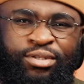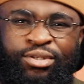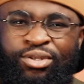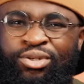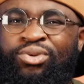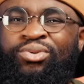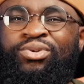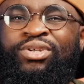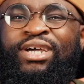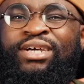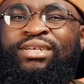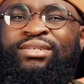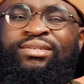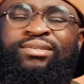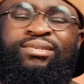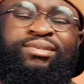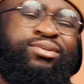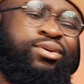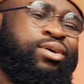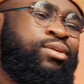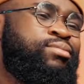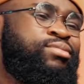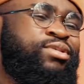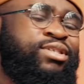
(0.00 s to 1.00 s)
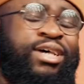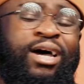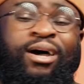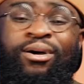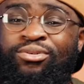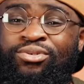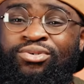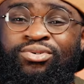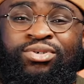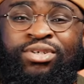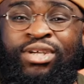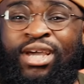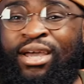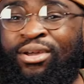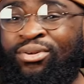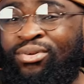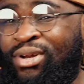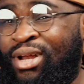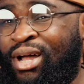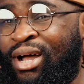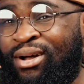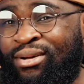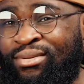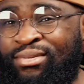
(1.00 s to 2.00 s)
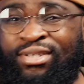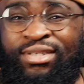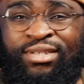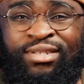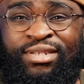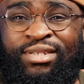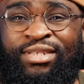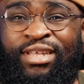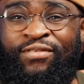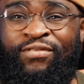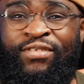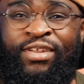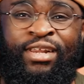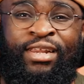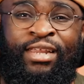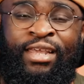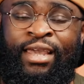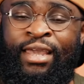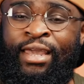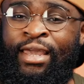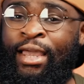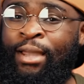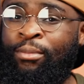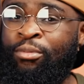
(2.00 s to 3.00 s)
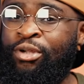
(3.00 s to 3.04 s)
There's some sounds you hear, this is definitely AI.